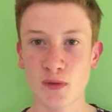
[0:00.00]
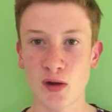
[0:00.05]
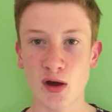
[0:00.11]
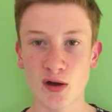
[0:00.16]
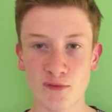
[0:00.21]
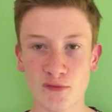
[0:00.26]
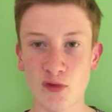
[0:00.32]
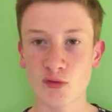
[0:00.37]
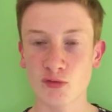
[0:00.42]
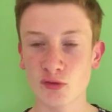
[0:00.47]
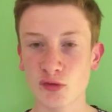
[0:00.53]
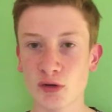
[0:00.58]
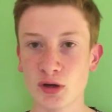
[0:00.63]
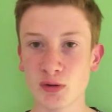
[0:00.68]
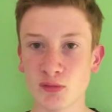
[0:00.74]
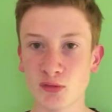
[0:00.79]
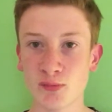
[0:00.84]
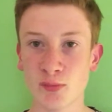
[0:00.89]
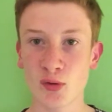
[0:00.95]
I thought Rooney
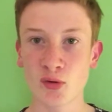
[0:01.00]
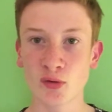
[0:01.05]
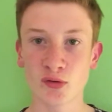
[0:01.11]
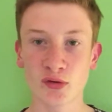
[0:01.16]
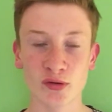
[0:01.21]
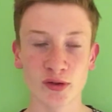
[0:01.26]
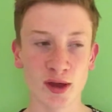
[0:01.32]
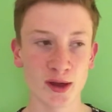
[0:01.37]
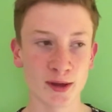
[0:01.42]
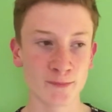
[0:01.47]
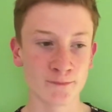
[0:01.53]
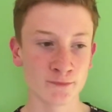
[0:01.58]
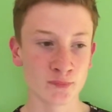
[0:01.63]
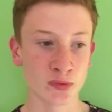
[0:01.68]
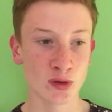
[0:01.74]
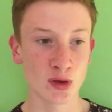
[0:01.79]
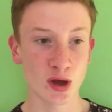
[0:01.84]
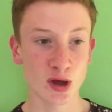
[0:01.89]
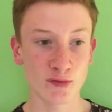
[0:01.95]
was poor today.
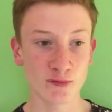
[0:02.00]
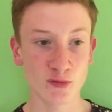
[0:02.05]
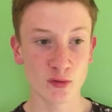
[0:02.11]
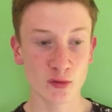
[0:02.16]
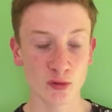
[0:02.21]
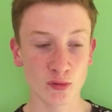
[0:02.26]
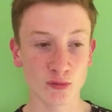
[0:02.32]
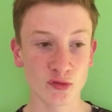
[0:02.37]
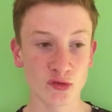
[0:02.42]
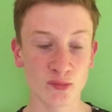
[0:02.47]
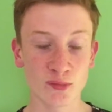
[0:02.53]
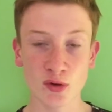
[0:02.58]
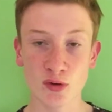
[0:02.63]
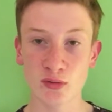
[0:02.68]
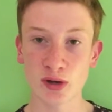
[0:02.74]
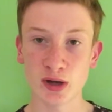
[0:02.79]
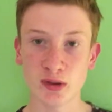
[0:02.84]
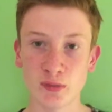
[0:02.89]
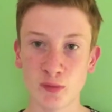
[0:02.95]
I thought
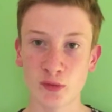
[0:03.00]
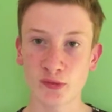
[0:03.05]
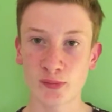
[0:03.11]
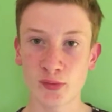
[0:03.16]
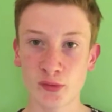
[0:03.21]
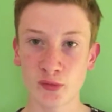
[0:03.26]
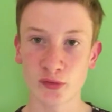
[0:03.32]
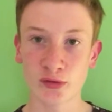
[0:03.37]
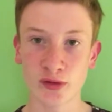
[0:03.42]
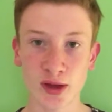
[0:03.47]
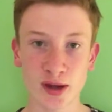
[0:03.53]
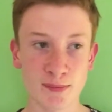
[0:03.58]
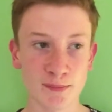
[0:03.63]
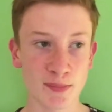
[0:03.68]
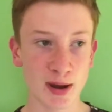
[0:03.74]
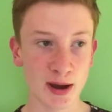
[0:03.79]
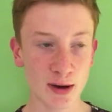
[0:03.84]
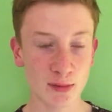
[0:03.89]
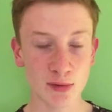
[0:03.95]
Smalling was poor today.
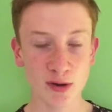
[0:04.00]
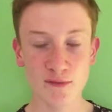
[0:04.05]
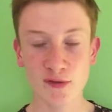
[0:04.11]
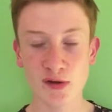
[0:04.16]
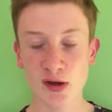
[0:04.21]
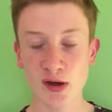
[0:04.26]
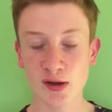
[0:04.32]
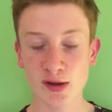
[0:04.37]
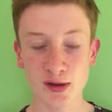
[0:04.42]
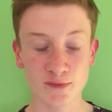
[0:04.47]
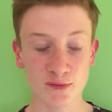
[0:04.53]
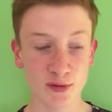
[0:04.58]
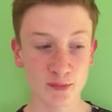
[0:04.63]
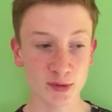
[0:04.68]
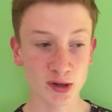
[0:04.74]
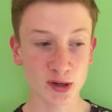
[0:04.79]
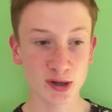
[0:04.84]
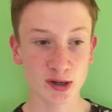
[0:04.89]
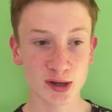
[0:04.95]
However, if I'm
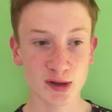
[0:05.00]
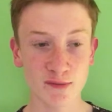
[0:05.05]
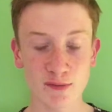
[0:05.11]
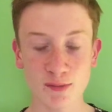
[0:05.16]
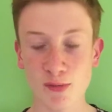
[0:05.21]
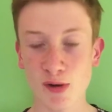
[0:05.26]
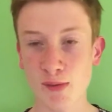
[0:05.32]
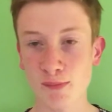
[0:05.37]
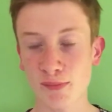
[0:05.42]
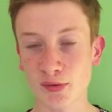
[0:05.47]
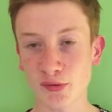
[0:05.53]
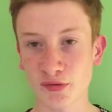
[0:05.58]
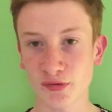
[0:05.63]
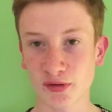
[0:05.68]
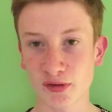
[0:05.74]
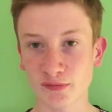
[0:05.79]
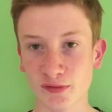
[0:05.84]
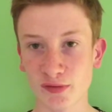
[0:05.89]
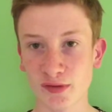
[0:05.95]
going to give one
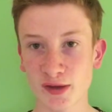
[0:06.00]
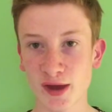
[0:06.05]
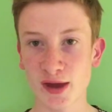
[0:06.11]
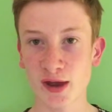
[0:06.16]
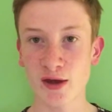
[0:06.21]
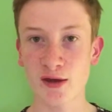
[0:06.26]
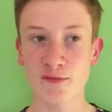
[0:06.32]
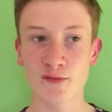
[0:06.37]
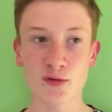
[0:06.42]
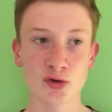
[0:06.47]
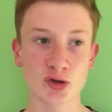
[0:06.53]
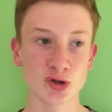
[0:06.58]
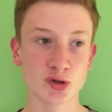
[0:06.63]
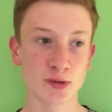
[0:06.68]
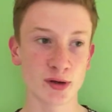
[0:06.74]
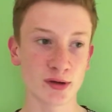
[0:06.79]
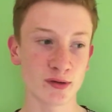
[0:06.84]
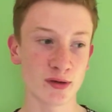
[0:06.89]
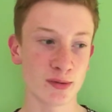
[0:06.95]
positive today, I thought
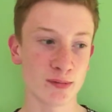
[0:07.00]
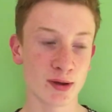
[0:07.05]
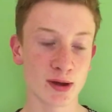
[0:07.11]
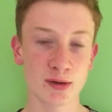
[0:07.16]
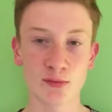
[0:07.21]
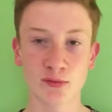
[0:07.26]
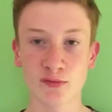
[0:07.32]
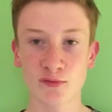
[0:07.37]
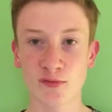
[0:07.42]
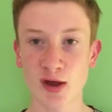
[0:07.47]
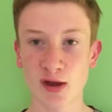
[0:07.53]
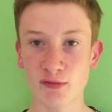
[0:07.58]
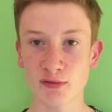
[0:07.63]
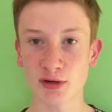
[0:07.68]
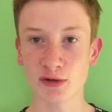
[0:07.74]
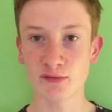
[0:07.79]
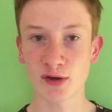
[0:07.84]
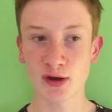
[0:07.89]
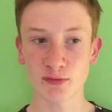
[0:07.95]
Turanzebe was
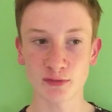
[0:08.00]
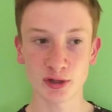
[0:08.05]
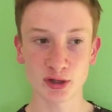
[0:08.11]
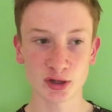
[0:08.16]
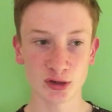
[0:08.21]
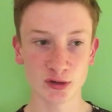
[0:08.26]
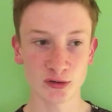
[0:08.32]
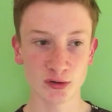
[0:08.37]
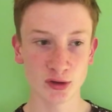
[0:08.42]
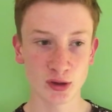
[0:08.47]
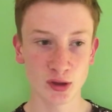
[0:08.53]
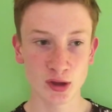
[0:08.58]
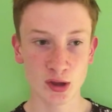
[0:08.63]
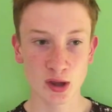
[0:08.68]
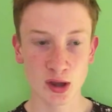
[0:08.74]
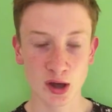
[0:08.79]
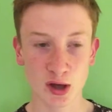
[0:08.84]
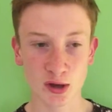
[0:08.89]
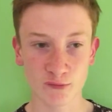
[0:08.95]
very, very good.
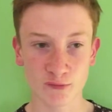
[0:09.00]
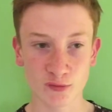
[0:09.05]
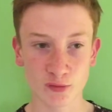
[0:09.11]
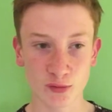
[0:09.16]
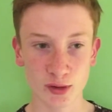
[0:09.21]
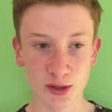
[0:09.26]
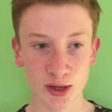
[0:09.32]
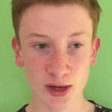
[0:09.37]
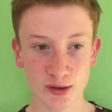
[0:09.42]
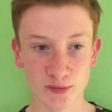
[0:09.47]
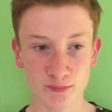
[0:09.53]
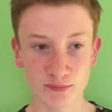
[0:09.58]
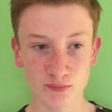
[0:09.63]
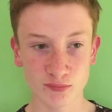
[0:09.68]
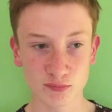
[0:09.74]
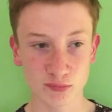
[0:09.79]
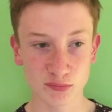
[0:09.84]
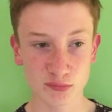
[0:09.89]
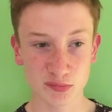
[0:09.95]
I thought
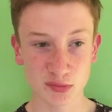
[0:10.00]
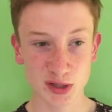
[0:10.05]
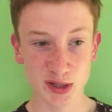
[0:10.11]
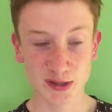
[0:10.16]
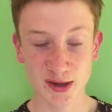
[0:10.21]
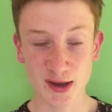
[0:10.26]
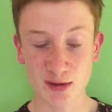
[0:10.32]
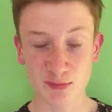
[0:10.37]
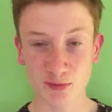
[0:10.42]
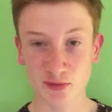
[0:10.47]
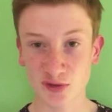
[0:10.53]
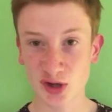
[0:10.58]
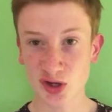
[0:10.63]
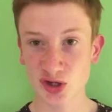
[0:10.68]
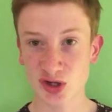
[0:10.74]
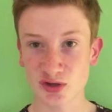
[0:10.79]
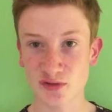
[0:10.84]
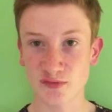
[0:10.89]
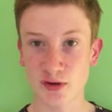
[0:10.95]
he dealt with
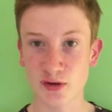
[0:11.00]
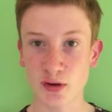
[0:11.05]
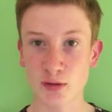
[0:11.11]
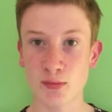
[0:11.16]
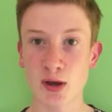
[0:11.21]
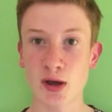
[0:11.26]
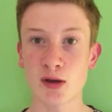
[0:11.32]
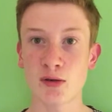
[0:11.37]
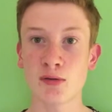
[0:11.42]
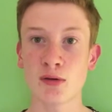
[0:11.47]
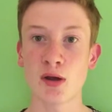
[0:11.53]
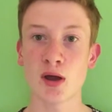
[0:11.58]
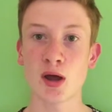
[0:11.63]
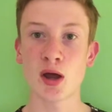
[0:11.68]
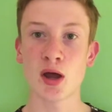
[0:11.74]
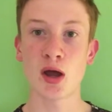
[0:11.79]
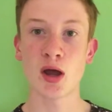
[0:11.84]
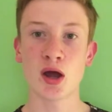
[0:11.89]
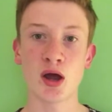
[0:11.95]
Sanchez very well.
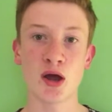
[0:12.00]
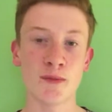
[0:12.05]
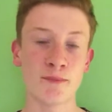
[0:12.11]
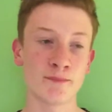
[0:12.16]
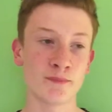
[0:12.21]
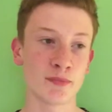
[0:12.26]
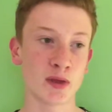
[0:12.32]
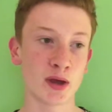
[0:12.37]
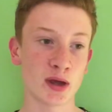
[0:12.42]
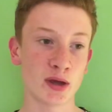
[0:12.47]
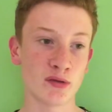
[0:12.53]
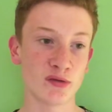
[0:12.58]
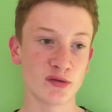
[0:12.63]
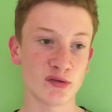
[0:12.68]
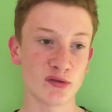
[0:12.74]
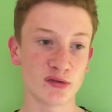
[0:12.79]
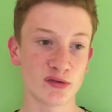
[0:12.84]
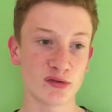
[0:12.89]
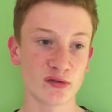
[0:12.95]
And